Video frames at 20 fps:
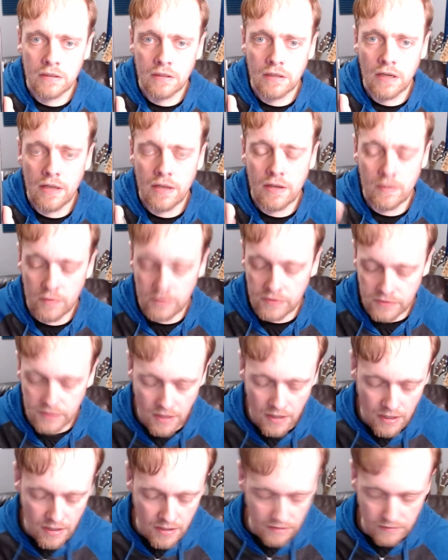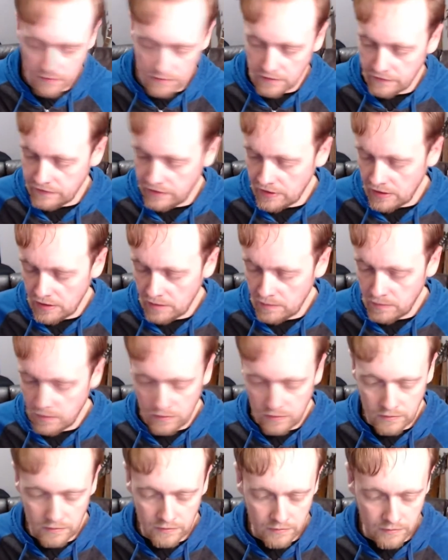and it was not
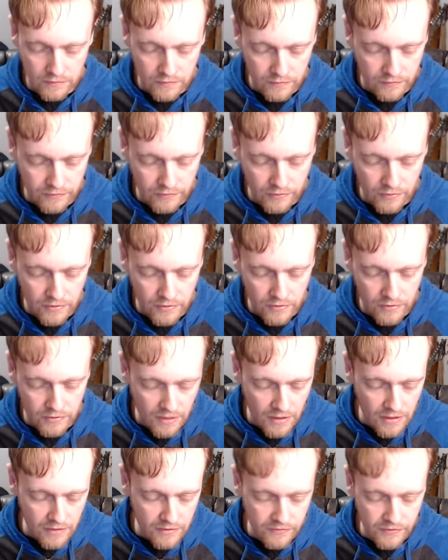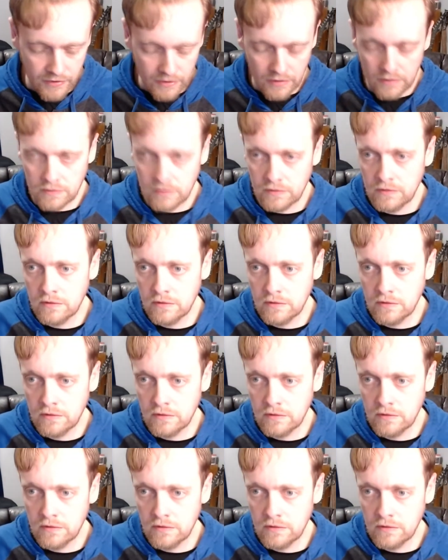available for the stratosphere.